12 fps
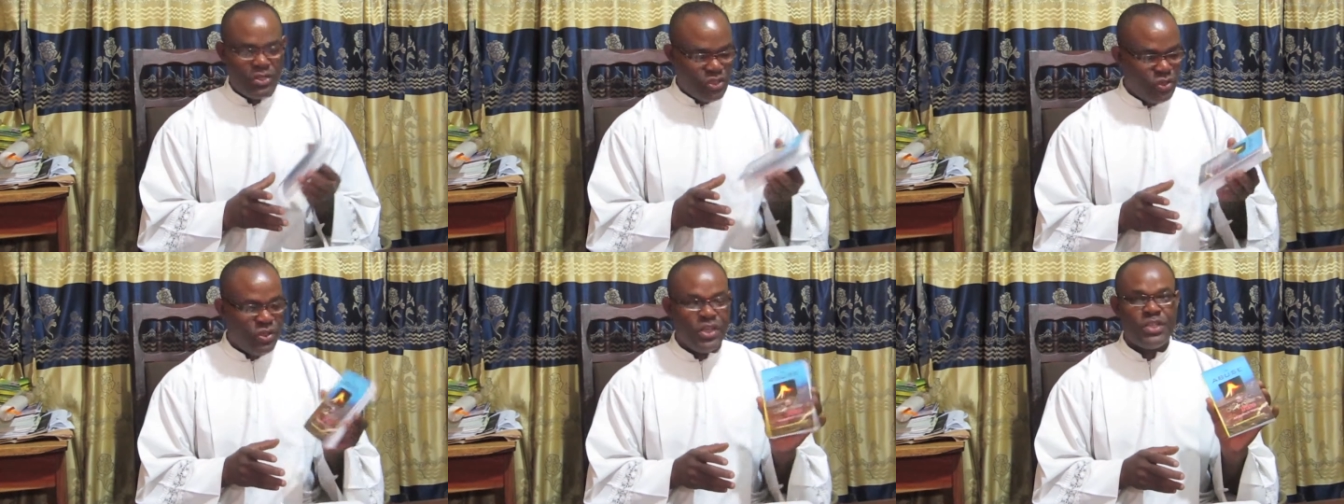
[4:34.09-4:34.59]

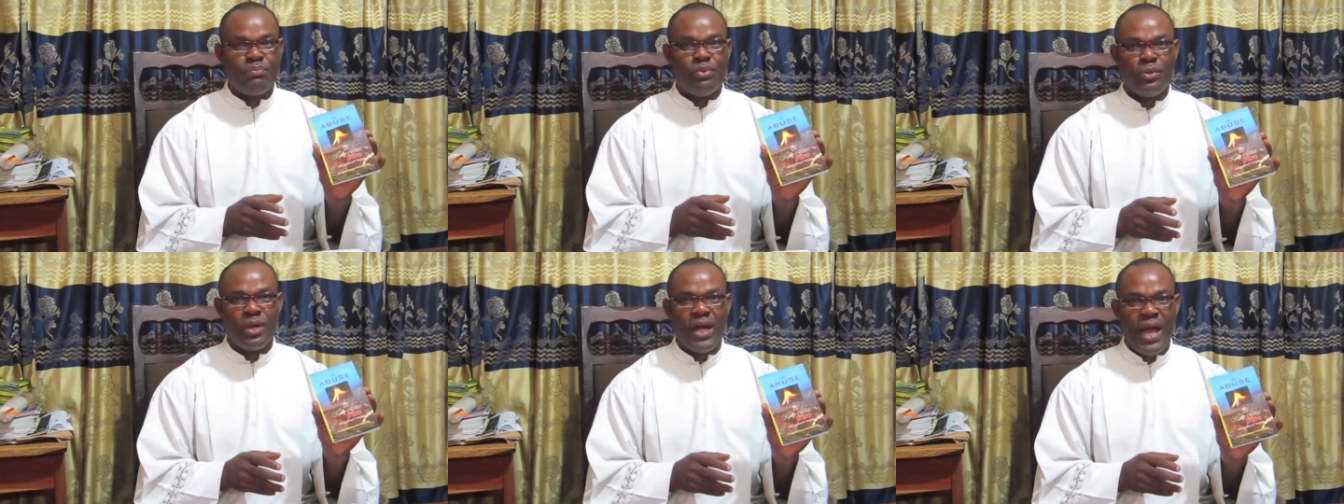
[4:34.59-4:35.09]
So this
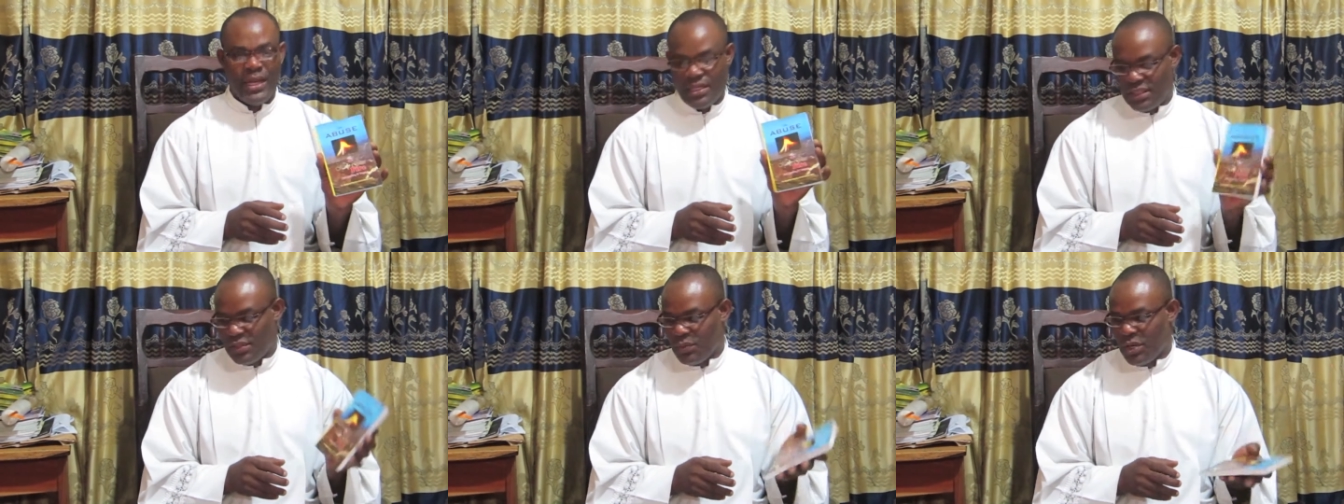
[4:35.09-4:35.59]
book
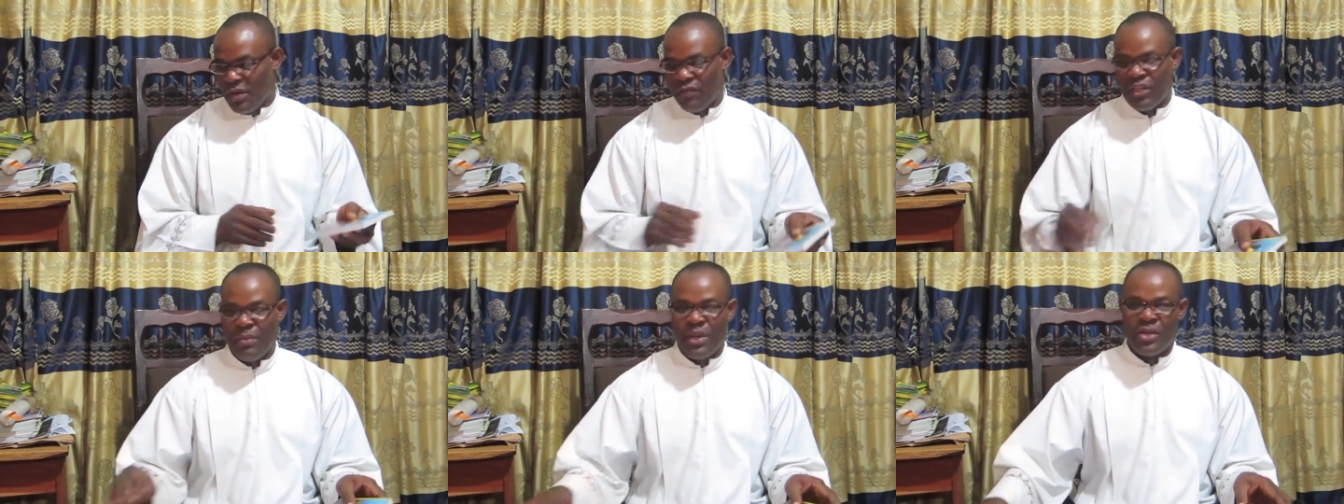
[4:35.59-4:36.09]
is one of them.